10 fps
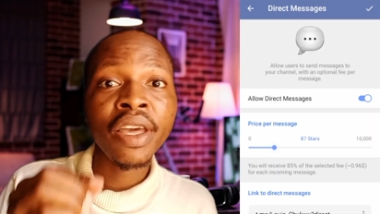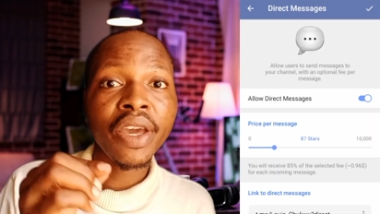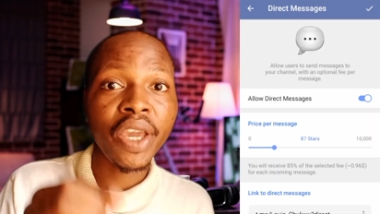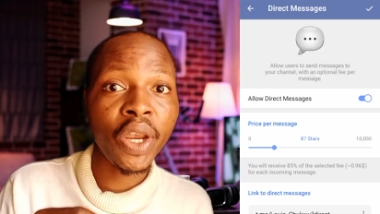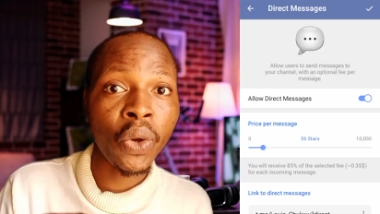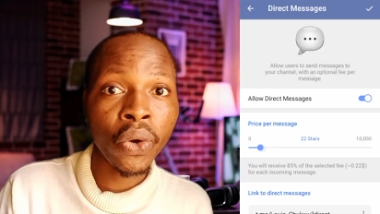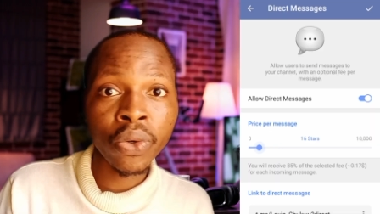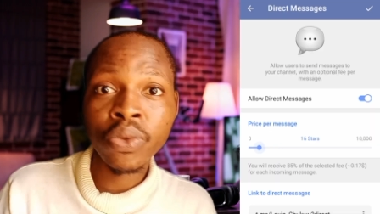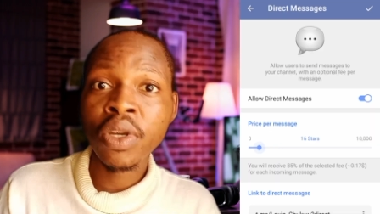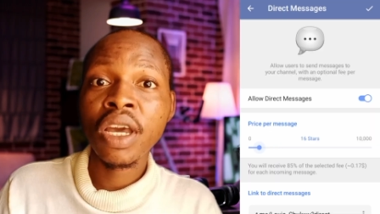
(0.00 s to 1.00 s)

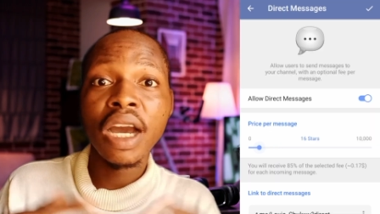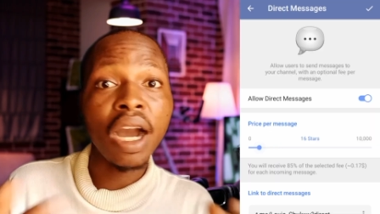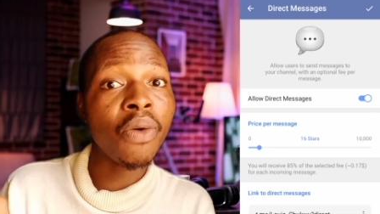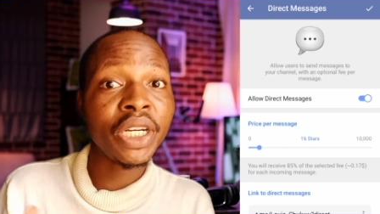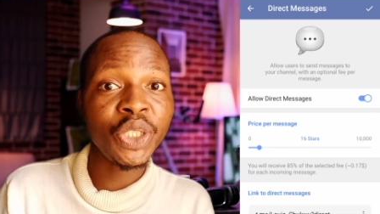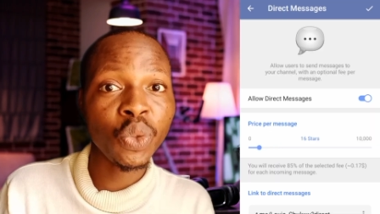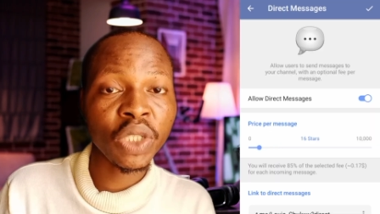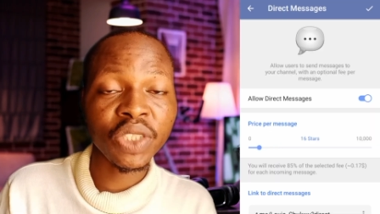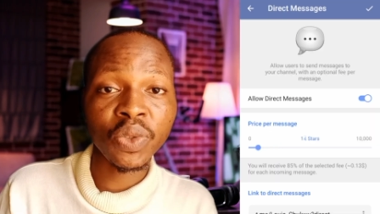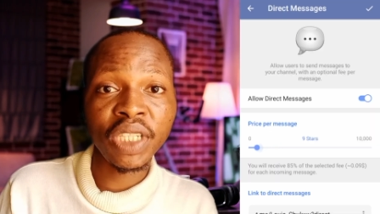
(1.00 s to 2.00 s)
hello, how are you
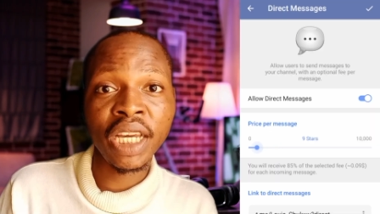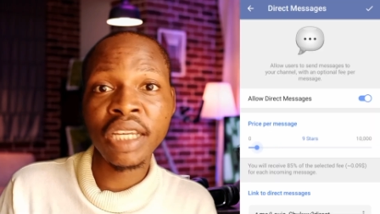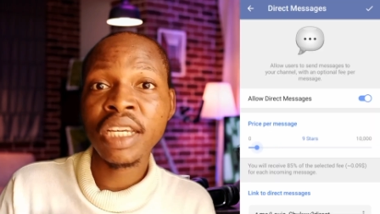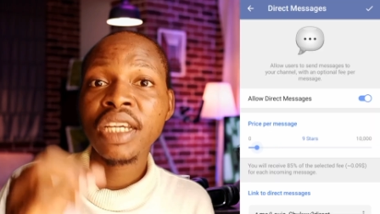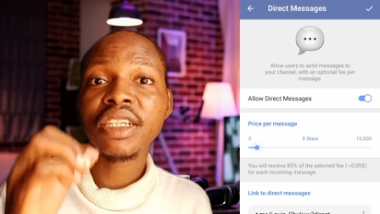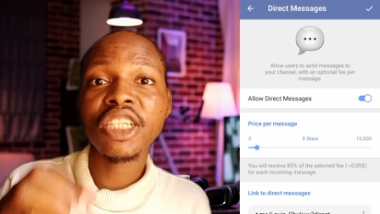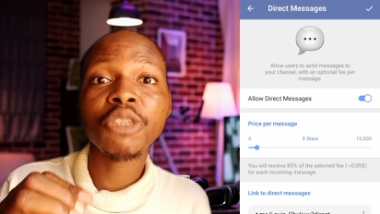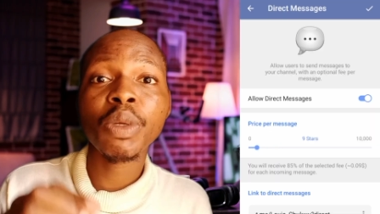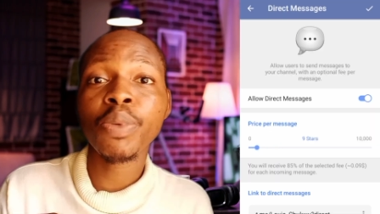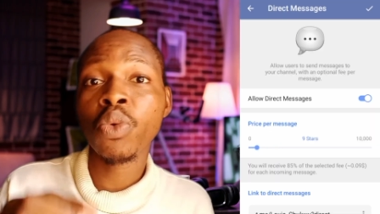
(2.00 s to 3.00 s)
doing today, these
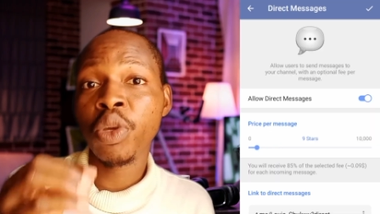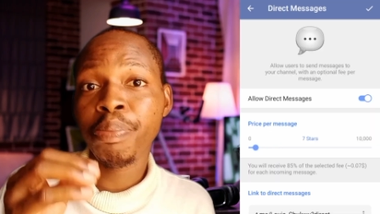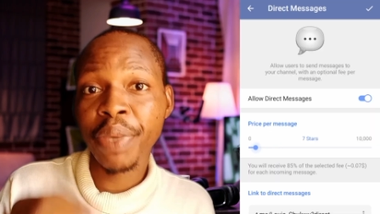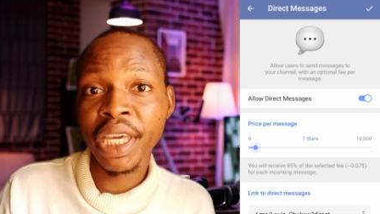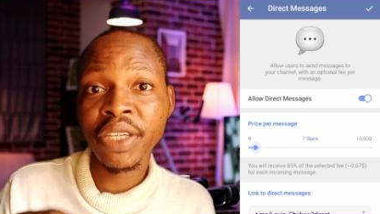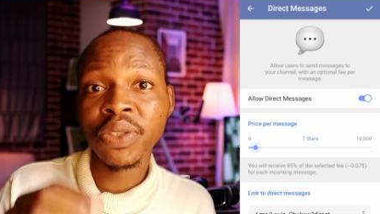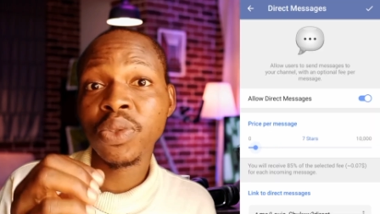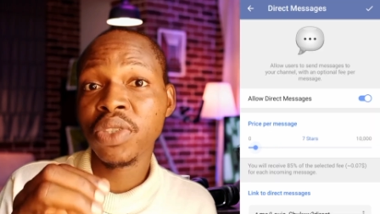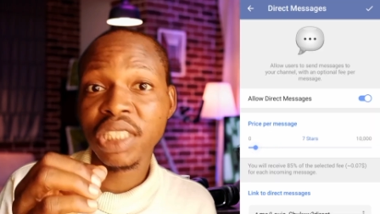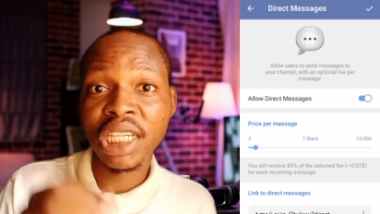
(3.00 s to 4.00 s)
people will pay you
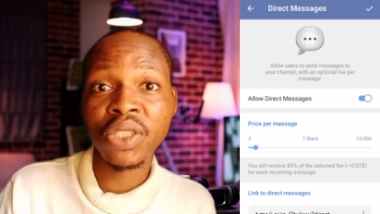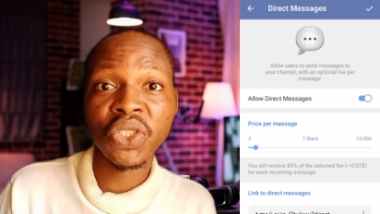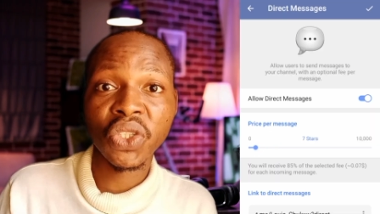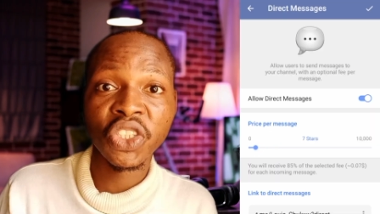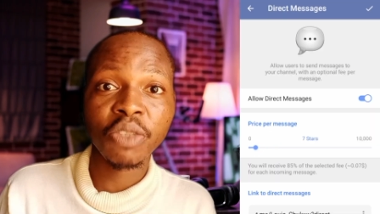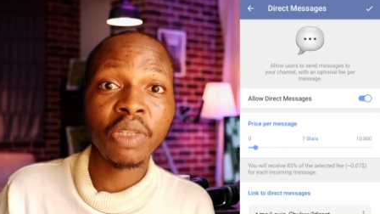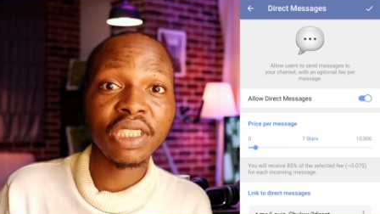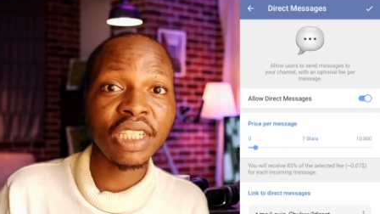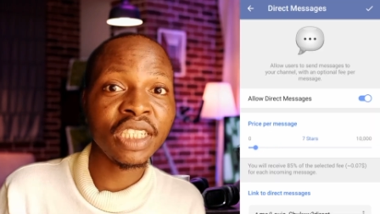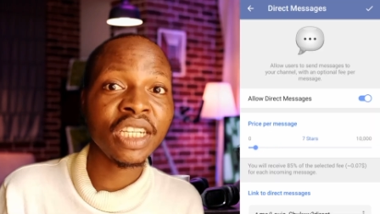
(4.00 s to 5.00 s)
to send you such
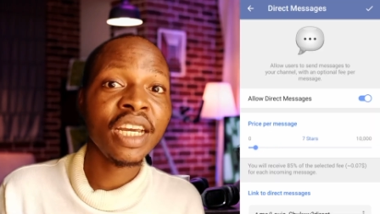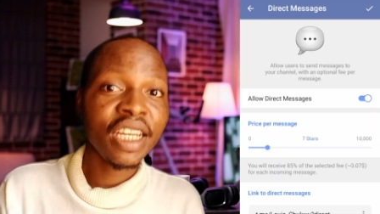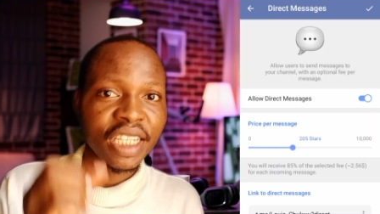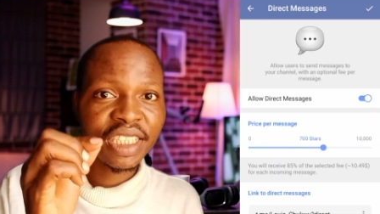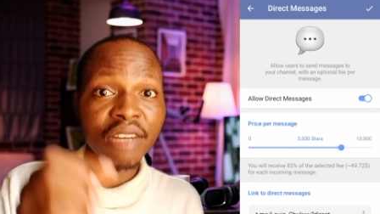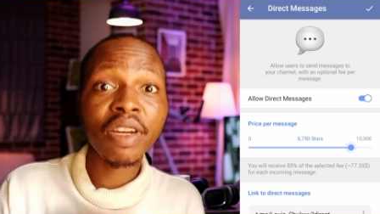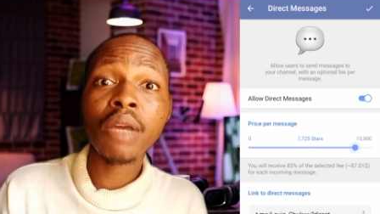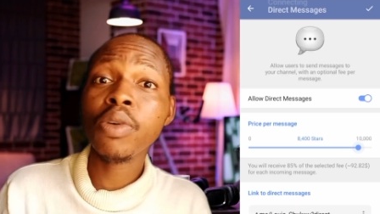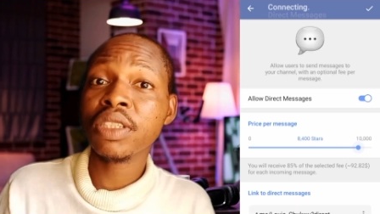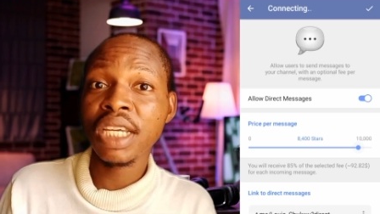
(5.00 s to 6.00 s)
message. It's
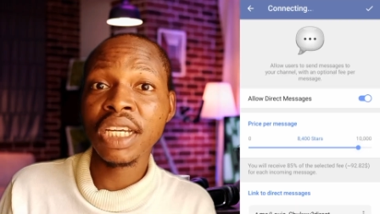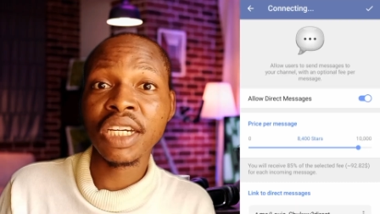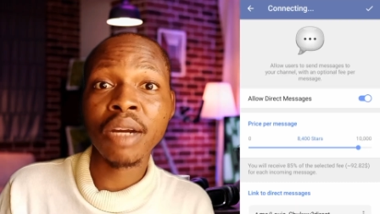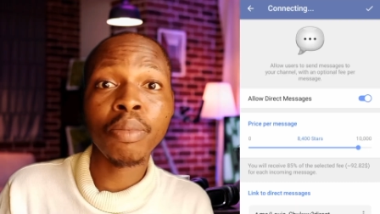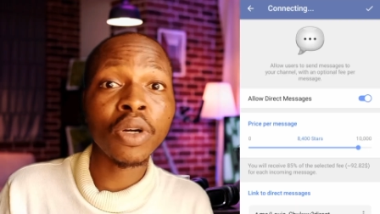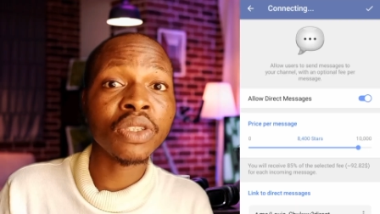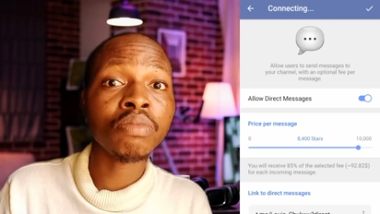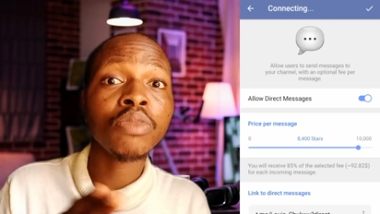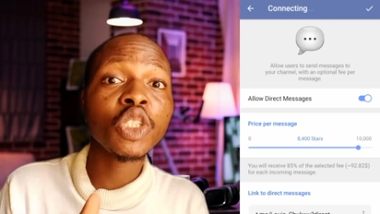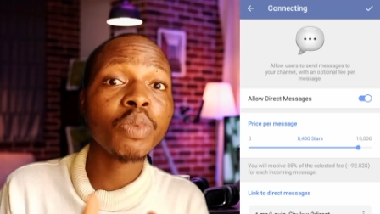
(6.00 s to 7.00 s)
available on Telegram, but
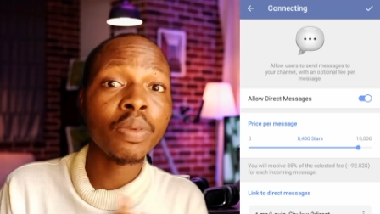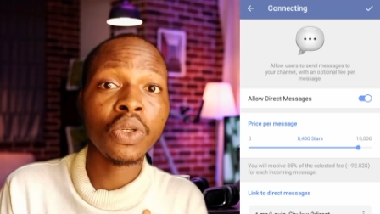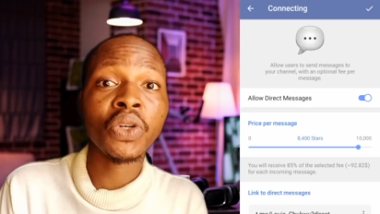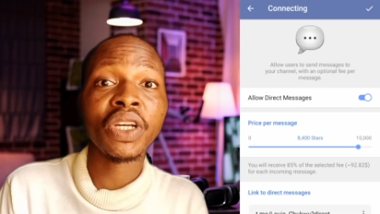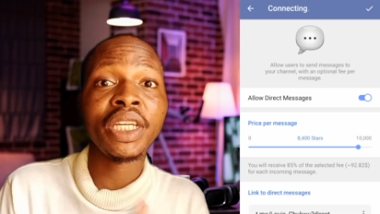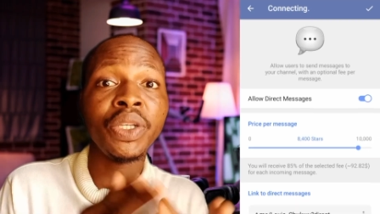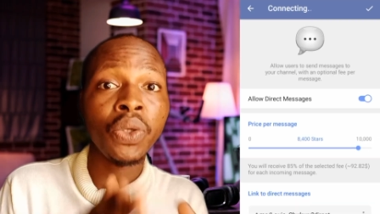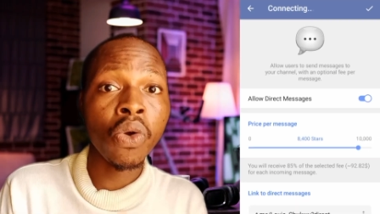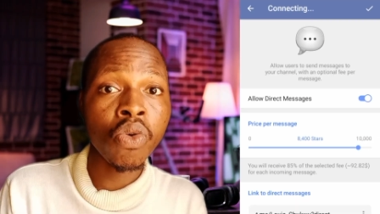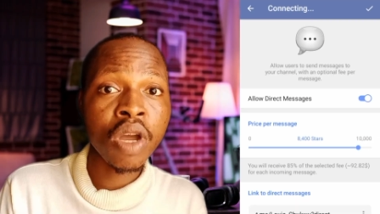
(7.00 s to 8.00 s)
most people don't really
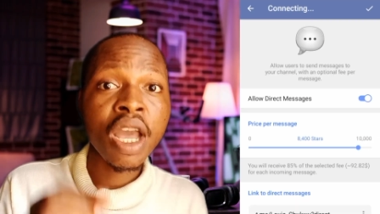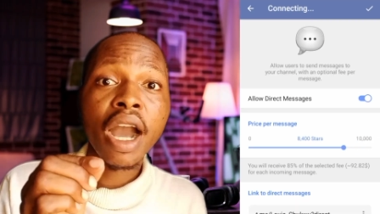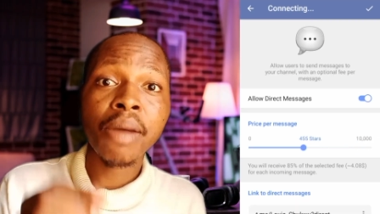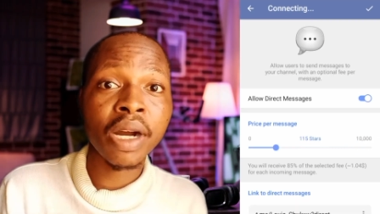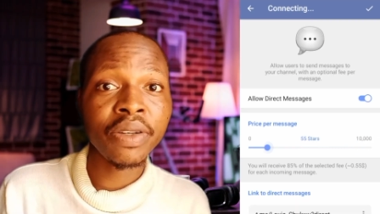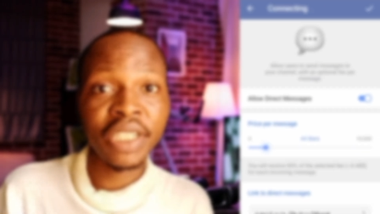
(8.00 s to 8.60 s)
know about